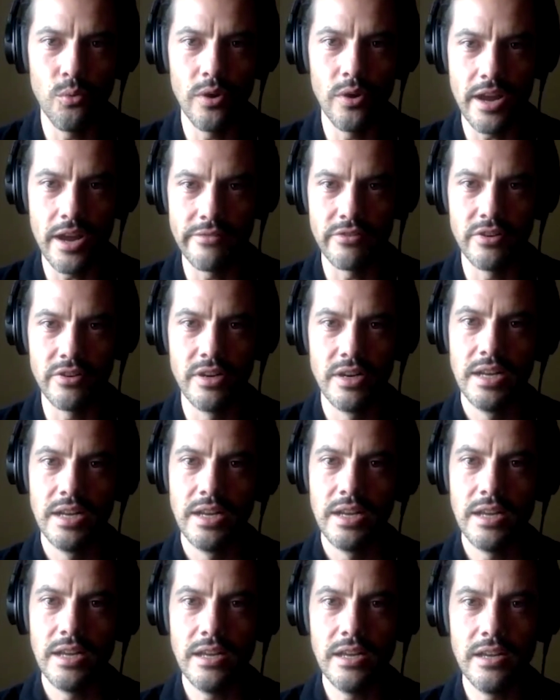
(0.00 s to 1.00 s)
whatever.
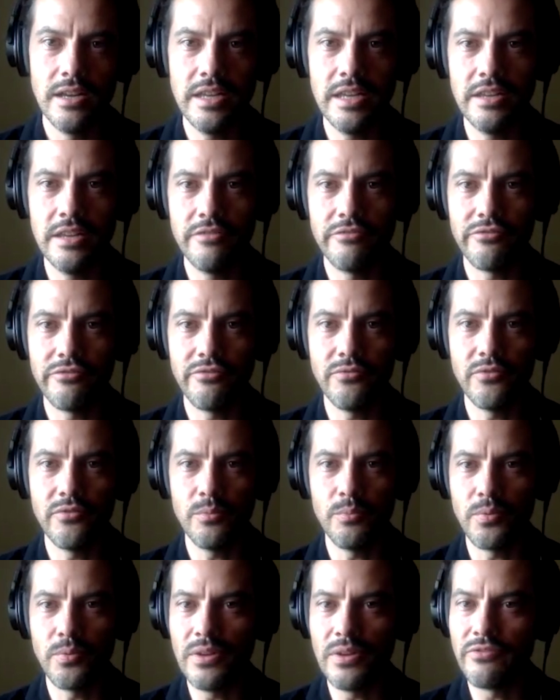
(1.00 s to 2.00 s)

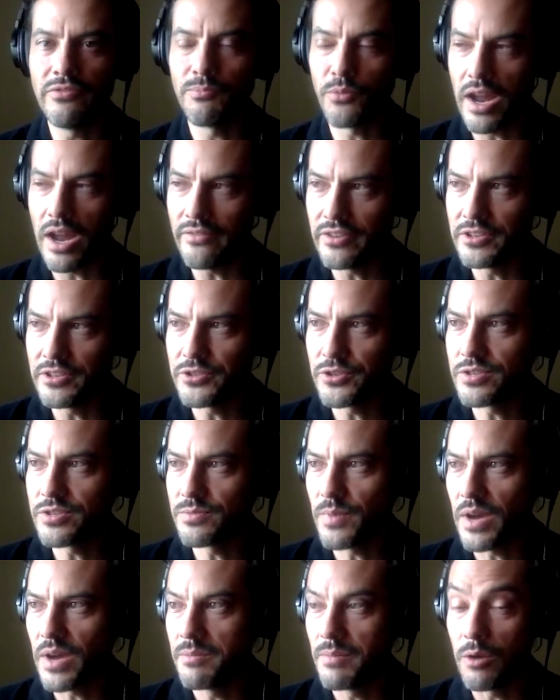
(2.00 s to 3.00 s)
If private
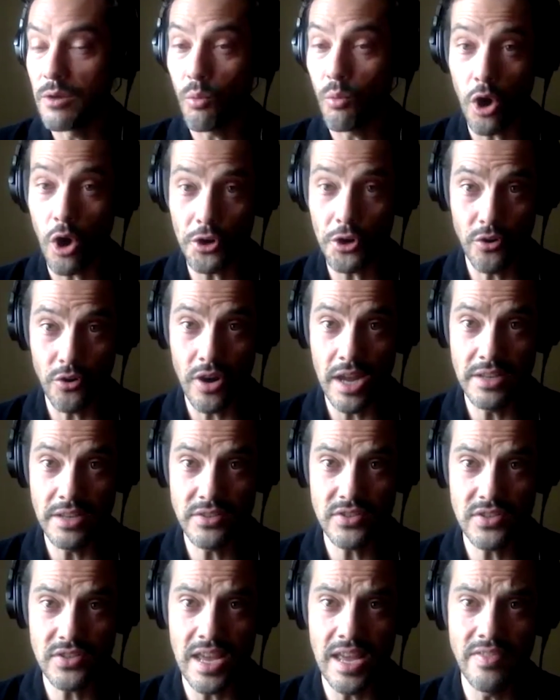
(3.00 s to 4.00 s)
interests buy up my water
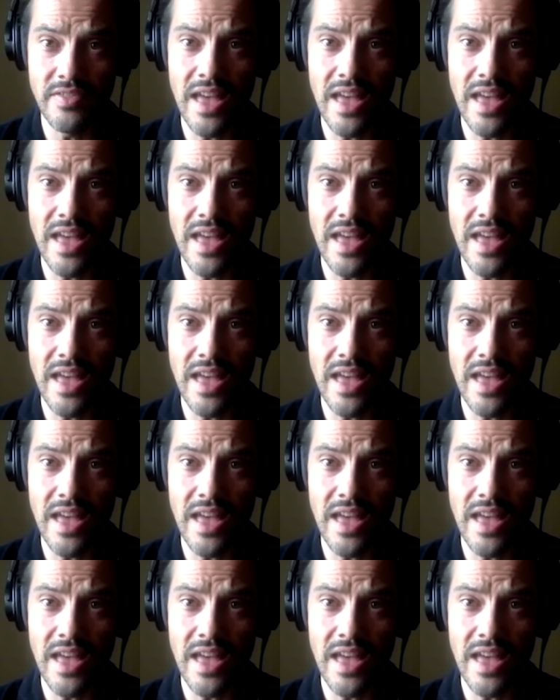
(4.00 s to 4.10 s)
rights,